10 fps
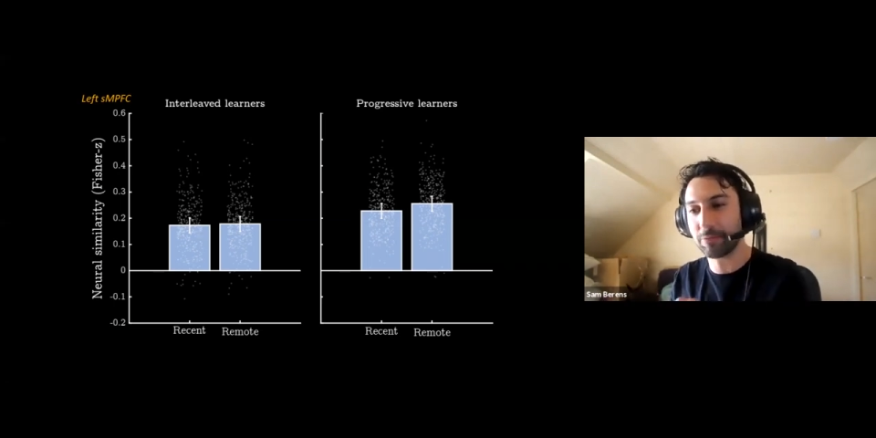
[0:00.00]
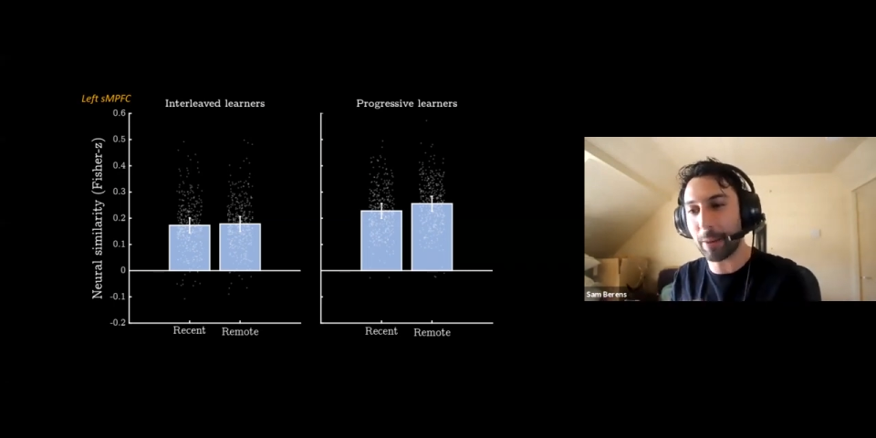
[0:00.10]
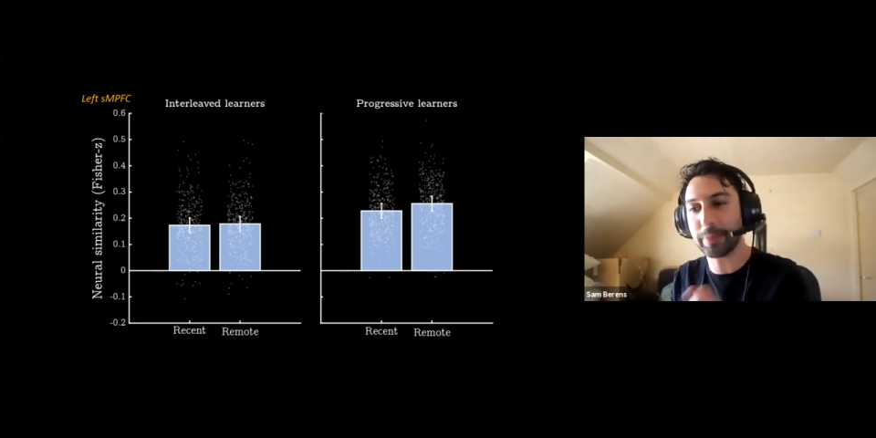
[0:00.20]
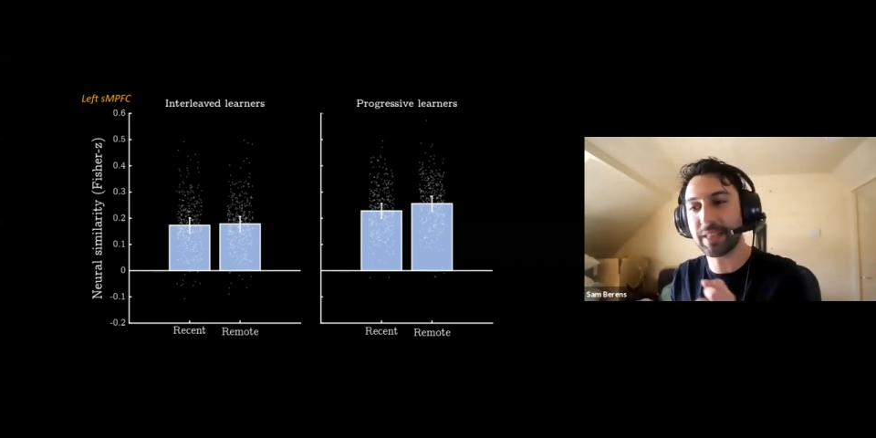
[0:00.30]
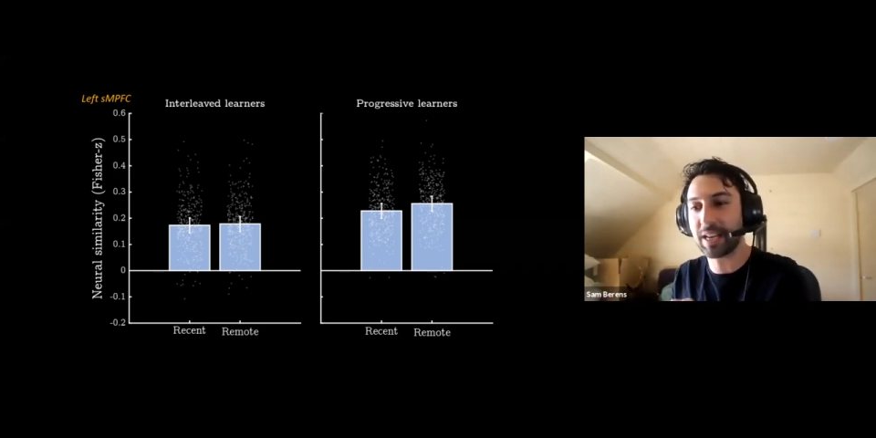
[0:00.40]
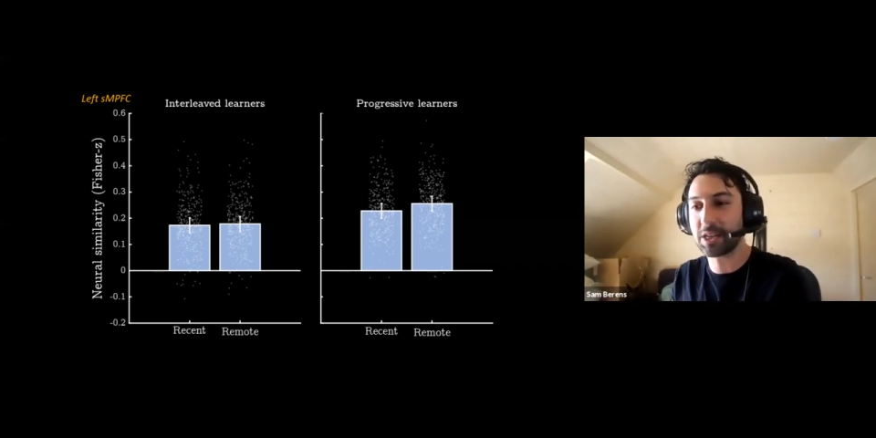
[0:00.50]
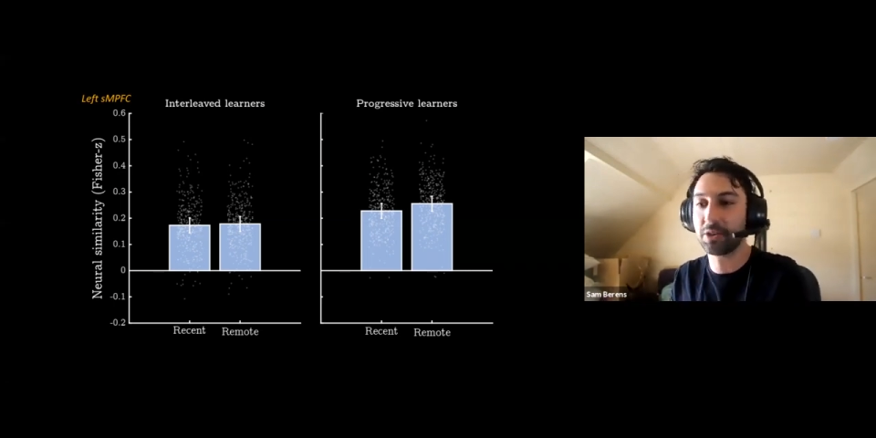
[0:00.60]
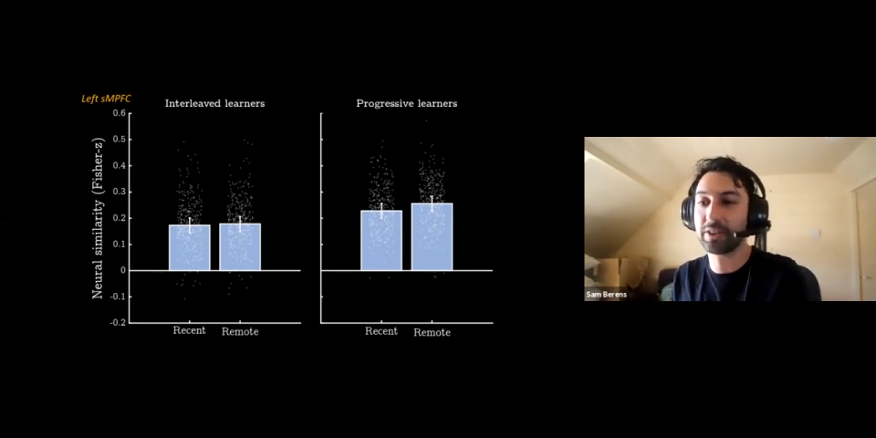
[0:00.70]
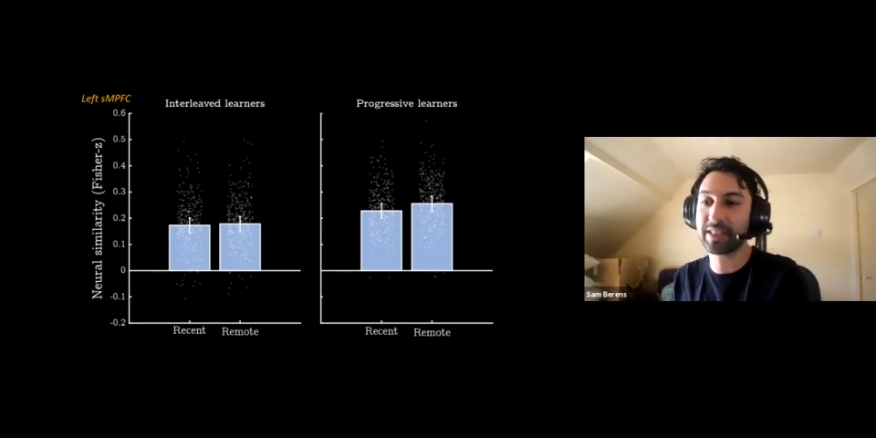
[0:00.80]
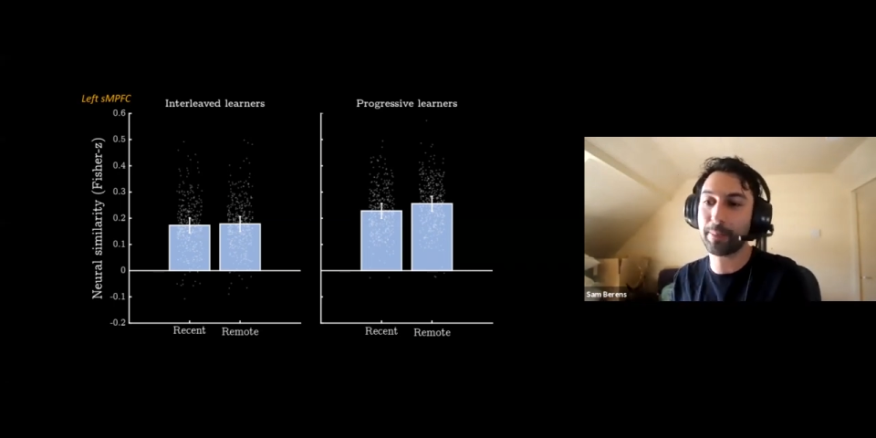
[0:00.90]

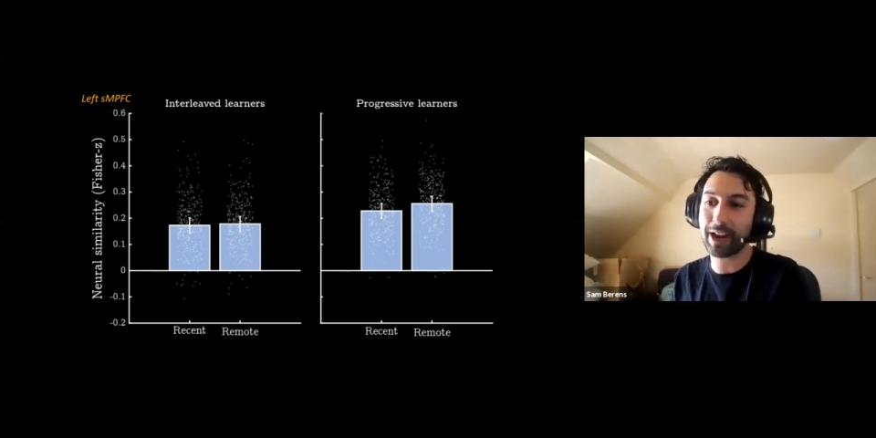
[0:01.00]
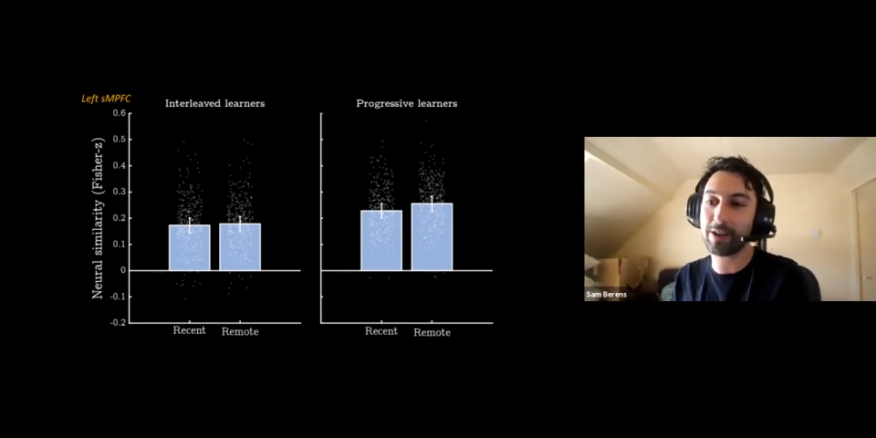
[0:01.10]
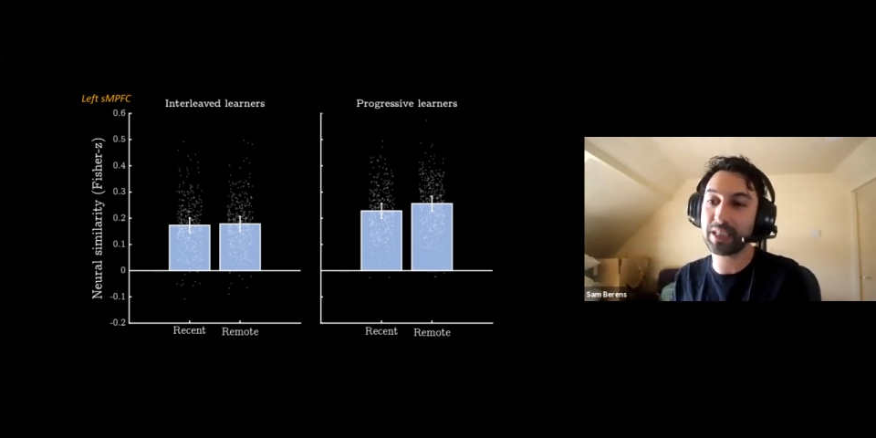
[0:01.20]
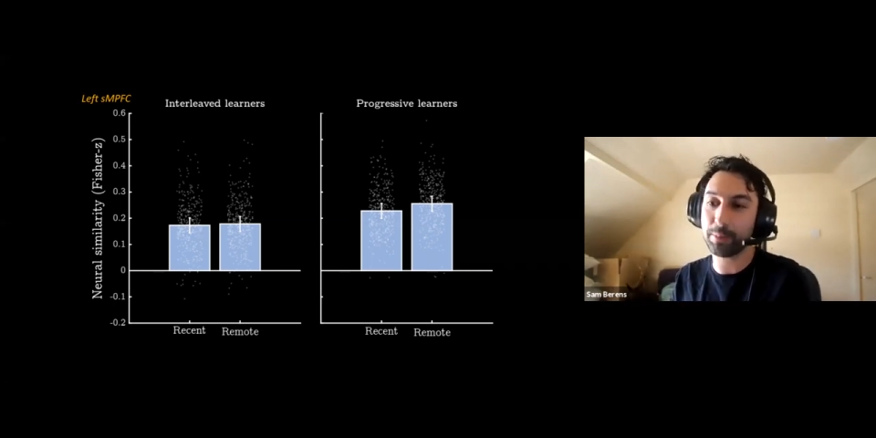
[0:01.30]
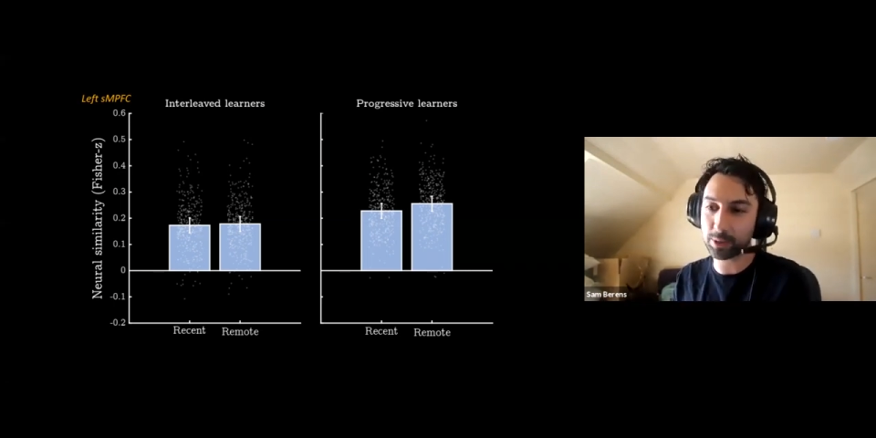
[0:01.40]
representational similarity